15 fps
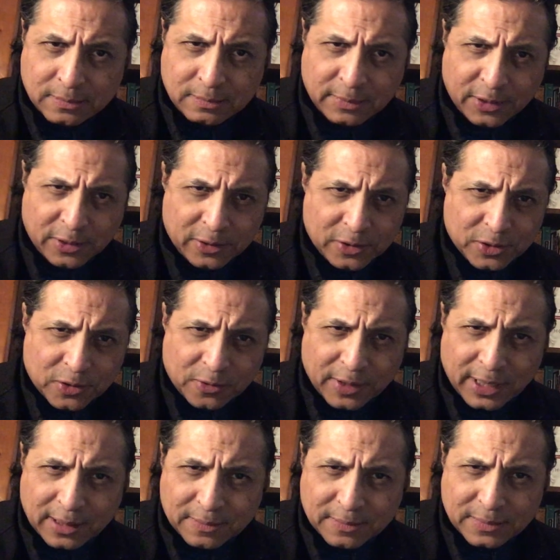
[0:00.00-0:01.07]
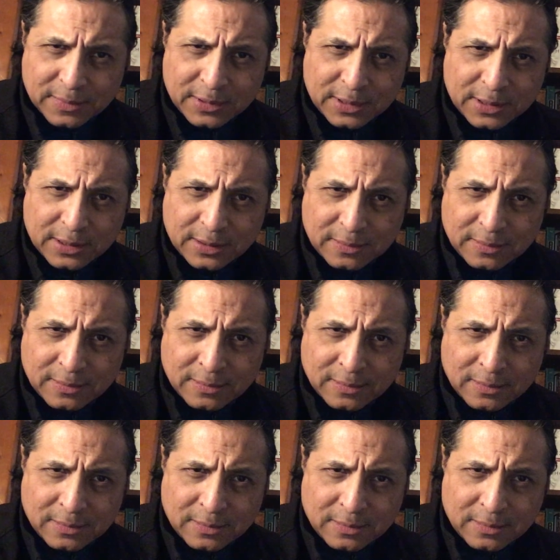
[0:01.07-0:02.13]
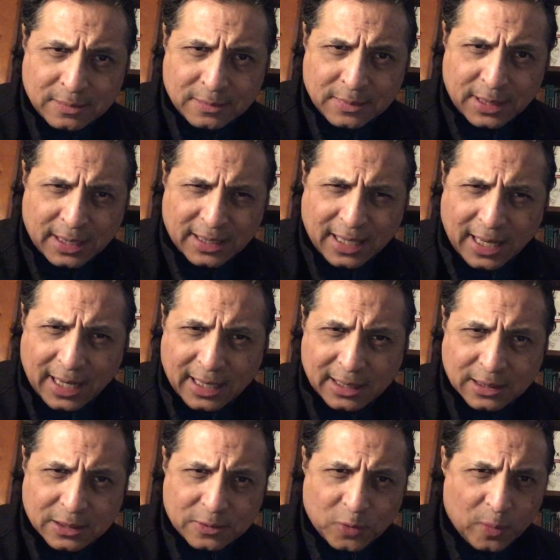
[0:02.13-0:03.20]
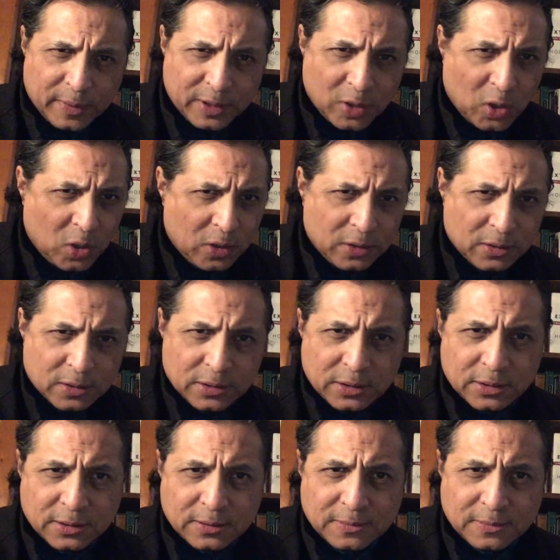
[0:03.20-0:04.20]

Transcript: You hear screams and gangs roaming the halls.